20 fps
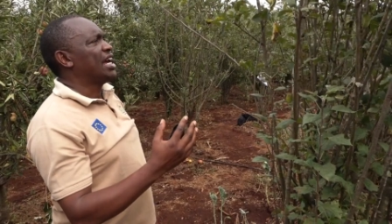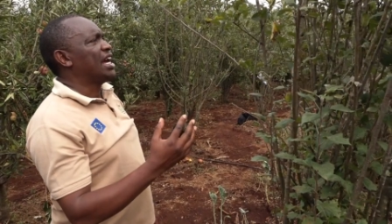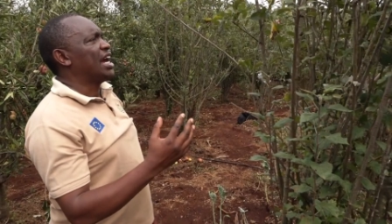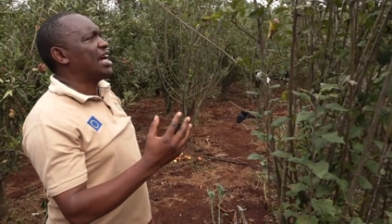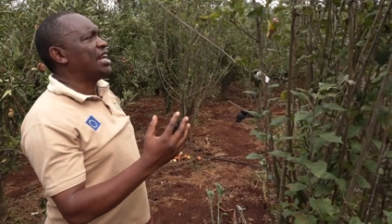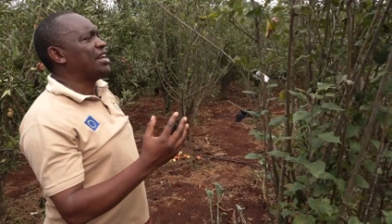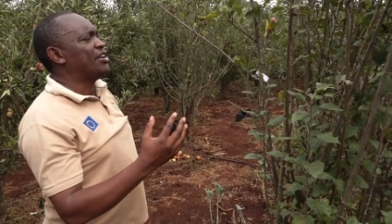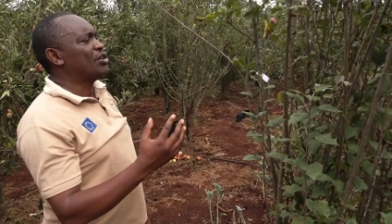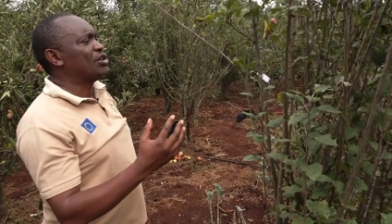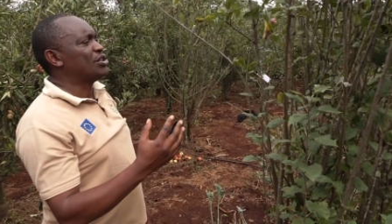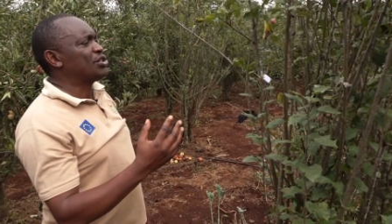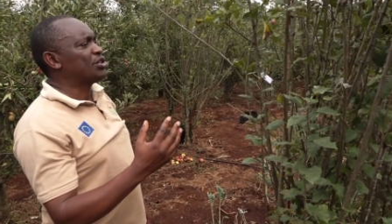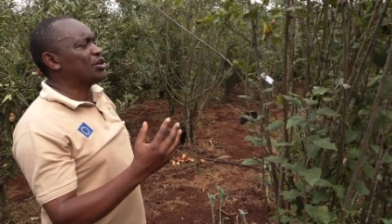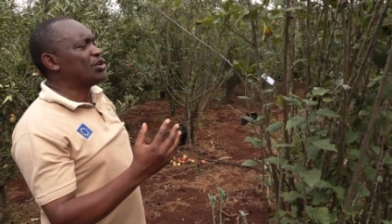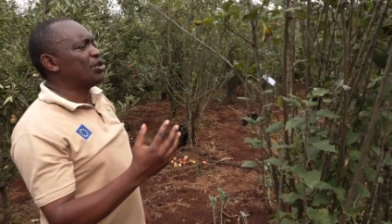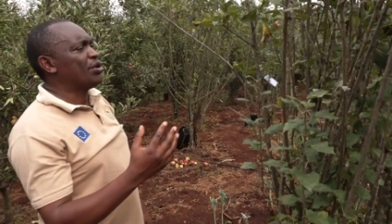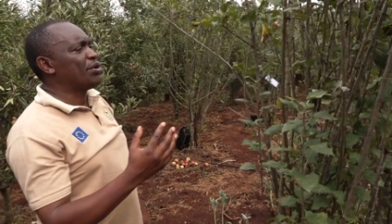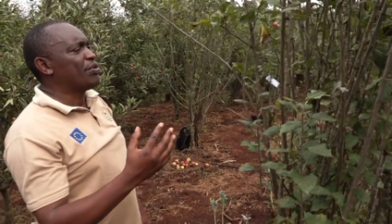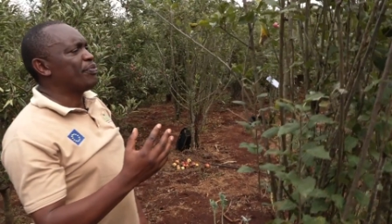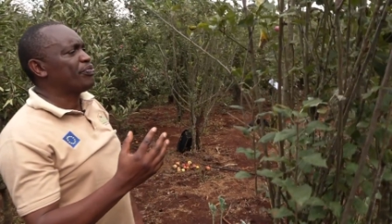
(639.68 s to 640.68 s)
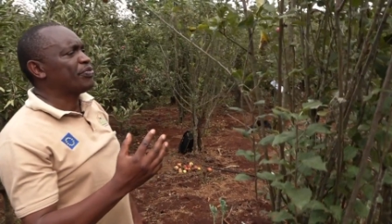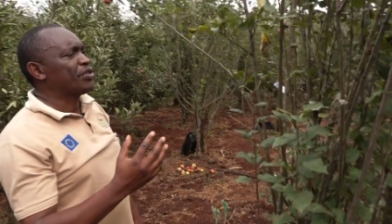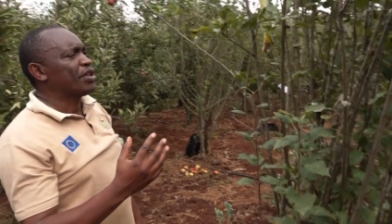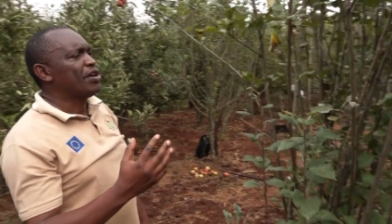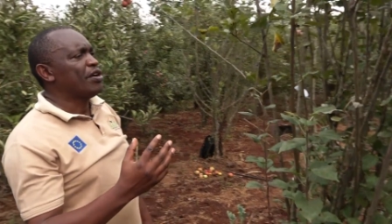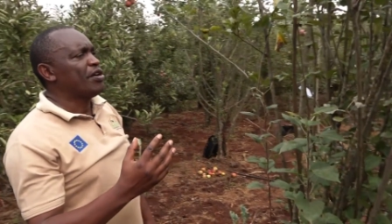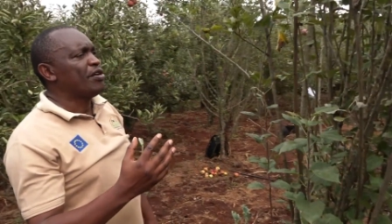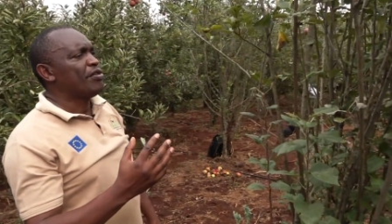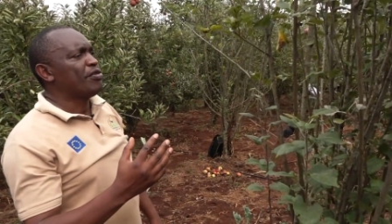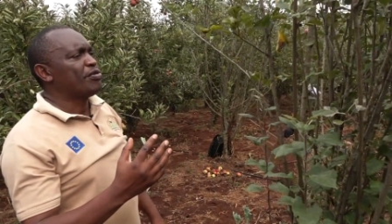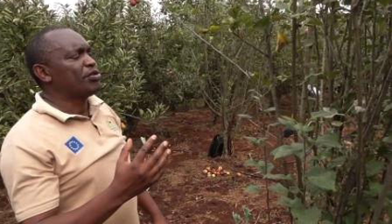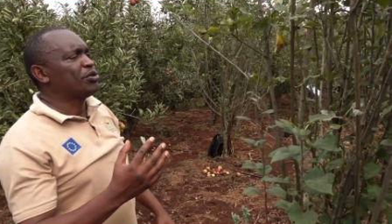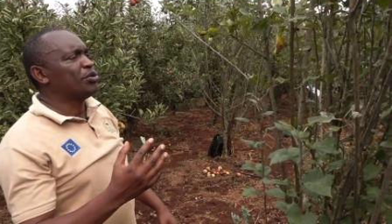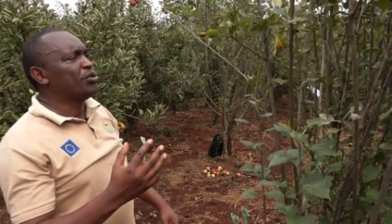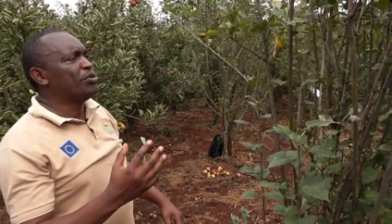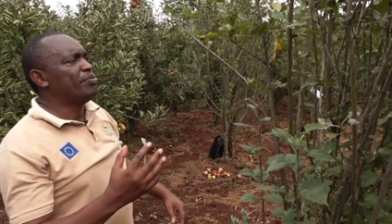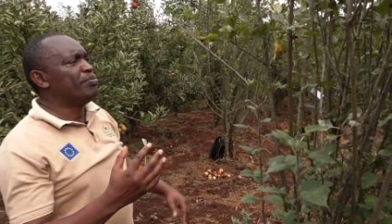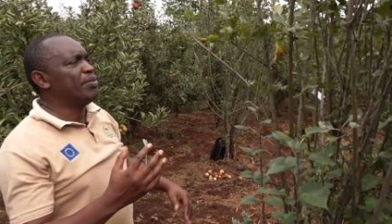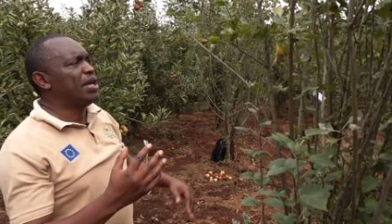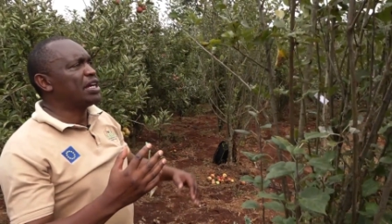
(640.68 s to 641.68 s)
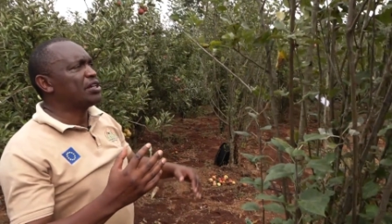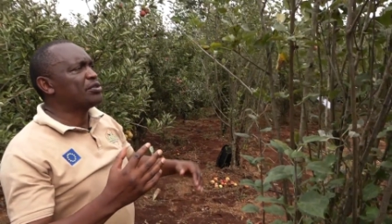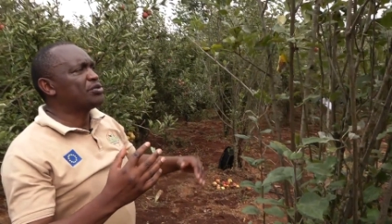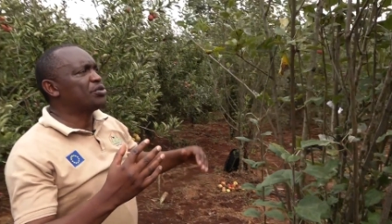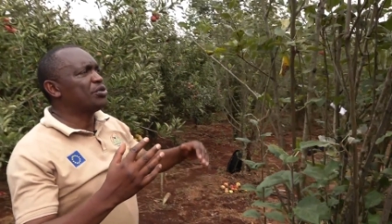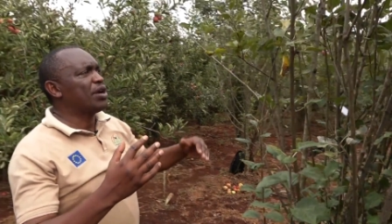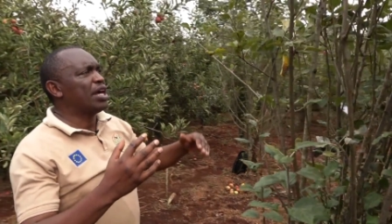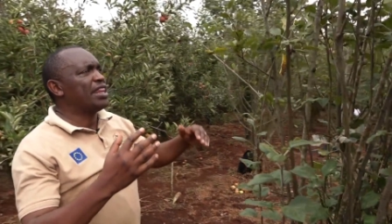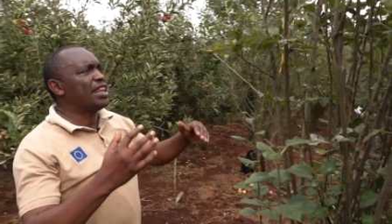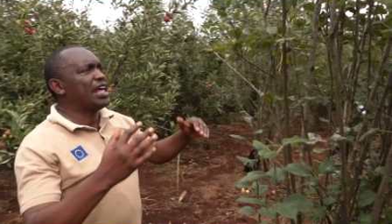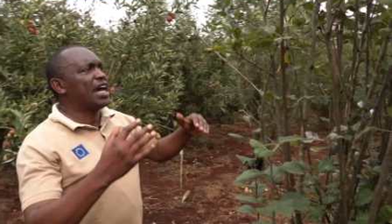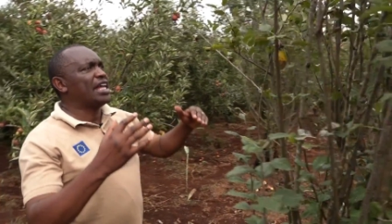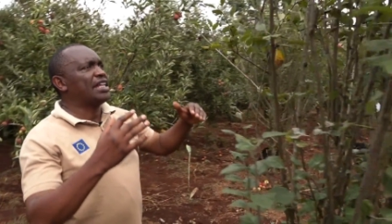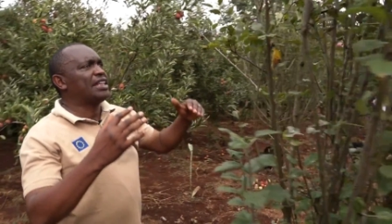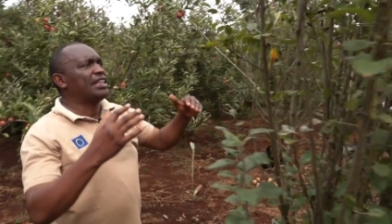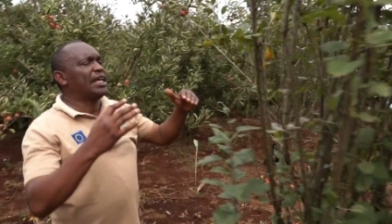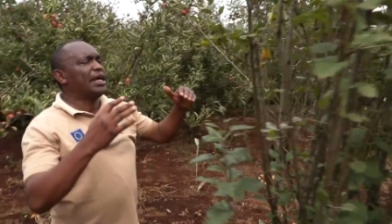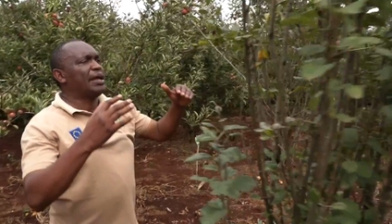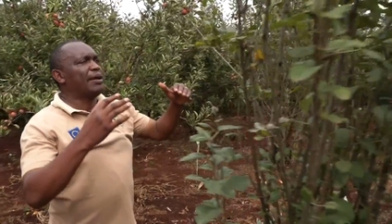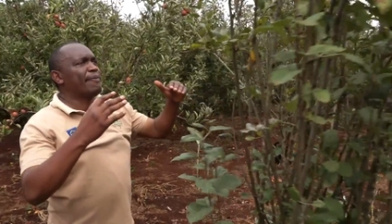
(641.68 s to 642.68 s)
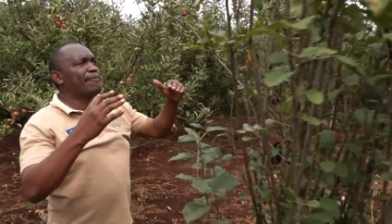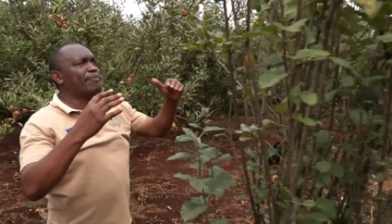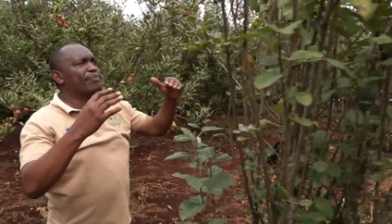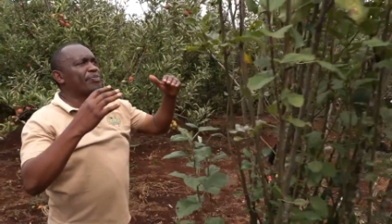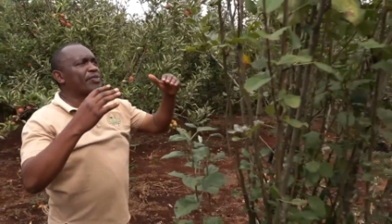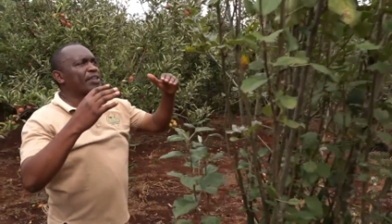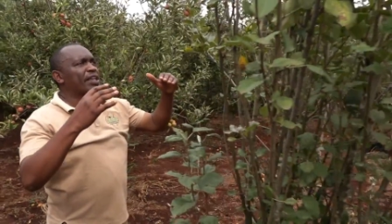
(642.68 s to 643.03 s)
And also to make sure that um,